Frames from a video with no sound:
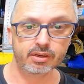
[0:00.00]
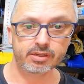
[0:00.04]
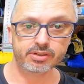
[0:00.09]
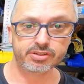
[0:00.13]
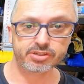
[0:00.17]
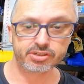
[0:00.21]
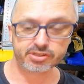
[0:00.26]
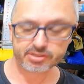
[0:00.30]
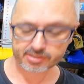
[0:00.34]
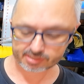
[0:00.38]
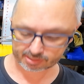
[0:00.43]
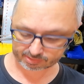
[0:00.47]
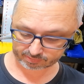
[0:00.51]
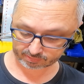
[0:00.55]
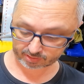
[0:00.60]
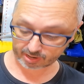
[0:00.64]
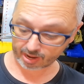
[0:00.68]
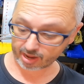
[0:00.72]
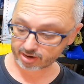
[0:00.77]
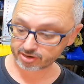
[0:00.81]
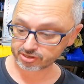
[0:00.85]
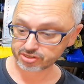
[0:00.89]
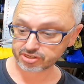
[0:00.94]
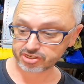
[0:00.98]
Just
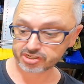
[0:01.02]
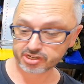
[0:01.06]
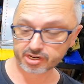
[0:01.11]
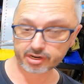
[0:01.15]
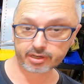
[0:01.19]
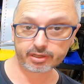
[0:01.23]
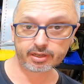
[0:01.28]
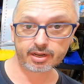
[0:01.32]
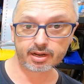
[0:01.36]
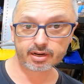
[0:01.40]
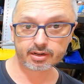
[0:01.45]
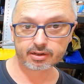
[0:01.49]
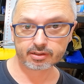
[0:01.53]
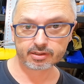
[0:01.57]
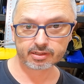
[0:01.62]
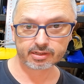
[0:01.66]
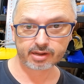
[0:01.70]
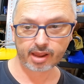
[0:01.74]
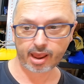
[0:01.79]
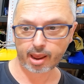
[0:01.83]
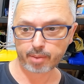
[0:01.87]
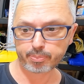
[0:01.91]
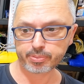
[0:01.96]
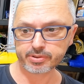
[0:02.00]
out of sheer luck, I
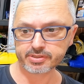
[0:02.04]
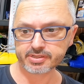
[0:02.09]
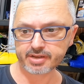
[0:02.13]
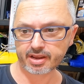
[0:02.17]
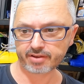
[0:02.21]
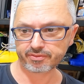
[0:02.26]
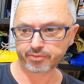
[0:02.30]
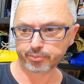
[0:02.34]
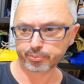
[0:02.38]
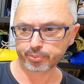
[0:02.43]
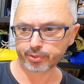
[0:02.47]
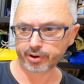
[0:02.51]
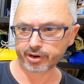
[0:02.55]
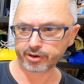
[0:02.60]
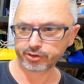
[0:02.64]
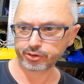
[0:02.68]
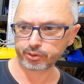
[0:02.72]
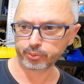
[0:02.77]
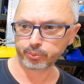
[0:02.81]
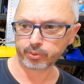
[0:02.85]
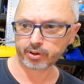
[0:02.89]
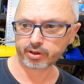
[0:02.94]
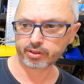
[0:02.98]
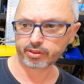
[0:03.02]
happen to have a brand
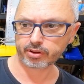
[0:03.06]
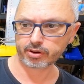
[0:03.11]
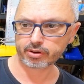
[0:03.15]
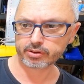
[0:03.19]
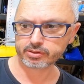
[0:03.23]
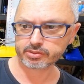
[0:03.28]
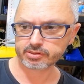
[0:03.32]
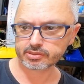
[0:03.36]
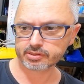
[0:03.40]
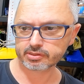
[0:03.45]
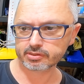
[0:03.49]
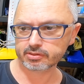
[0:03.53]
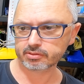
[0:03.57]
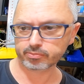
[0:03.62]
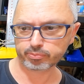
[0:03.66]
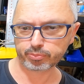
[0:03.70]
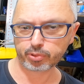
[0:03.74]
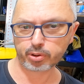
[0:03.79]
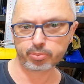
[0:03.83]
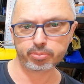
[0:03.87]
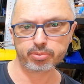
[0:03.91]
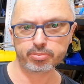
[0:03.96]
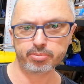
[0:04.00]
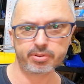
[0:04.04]
new one of those,
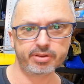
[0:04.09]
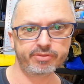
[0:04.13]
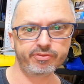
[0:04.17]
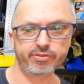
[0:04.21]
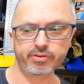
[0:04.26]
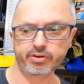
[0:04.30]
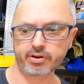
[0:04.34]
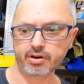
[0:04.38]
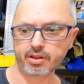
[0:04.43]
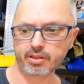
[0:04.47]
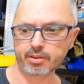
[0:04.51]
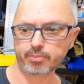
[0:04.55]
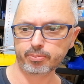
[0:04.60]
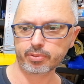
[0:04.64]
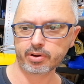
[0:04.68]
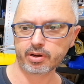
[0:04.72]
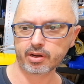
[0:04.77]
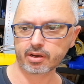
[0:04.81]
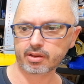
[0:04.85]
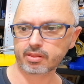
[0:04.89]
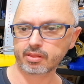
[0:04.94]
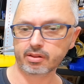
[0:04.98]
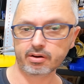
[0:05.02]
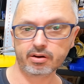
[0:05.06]
probably for another
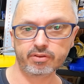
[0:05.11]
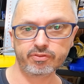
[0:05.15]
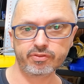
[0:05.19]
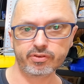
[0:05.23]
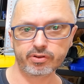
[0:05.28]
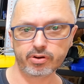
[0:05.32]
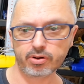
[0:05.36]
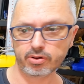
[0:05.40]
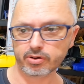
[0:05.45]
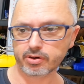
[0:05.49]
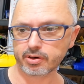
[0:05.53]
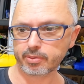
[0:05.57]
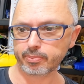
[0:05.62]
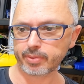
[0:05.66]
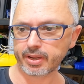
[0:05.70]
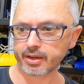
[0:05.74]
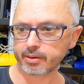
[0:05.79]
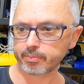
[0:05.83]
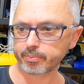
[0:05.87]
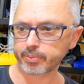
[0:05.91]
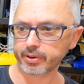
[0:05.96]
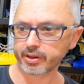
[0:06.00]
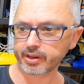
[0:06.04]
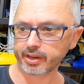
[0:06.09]
bike that I've forgotten
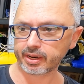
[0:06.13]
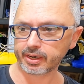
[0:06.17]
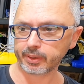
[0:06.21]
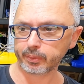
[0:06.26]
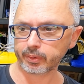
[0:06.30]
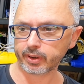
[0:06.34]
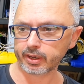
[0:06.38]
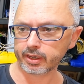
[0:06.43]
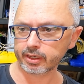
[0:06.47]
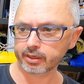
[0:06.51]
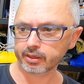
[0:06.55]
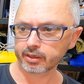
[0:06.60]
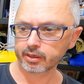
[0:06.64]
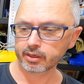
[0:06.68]
about, but anyway.